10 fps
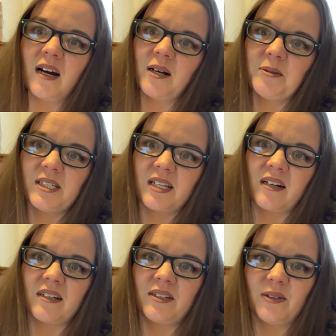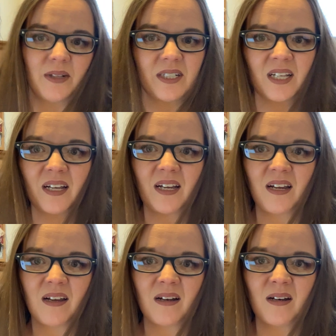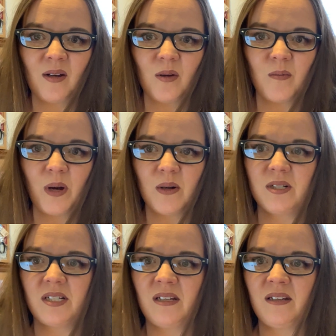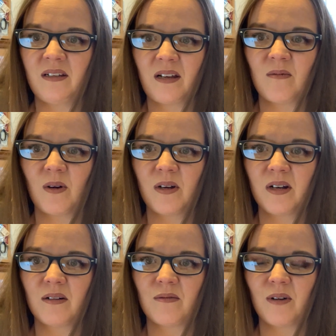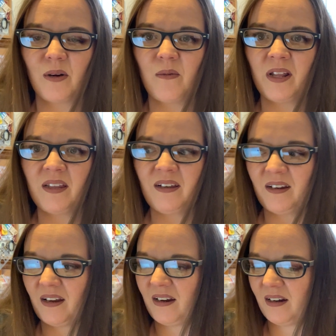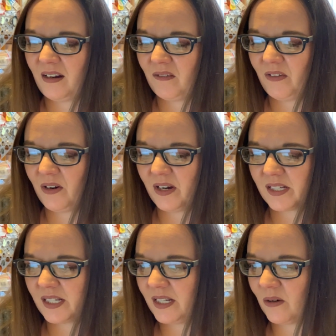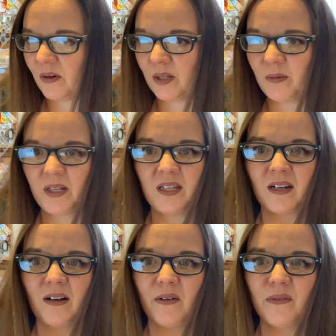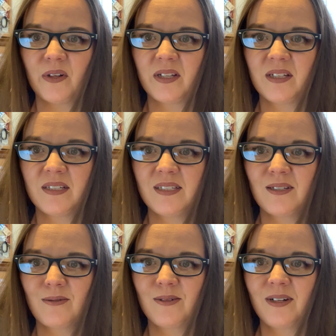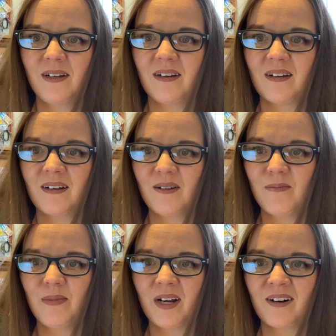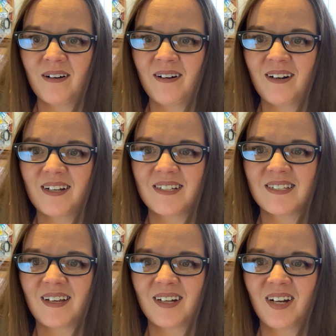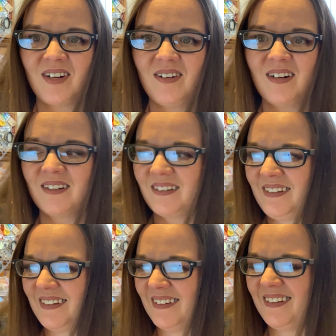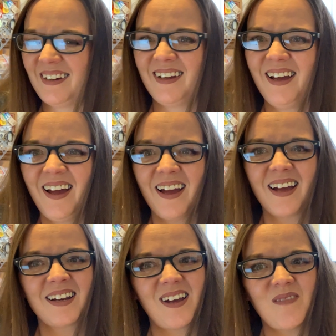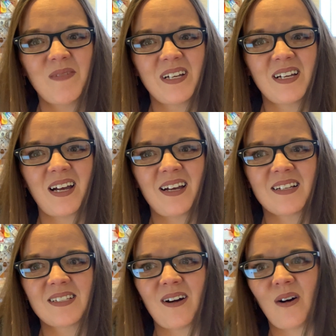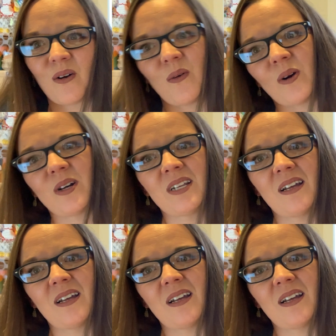I'm just gonna do it and post it, and we're gonna run with it. And if you guys stick with me, then hopefully these will get better as I go and not be as awkward.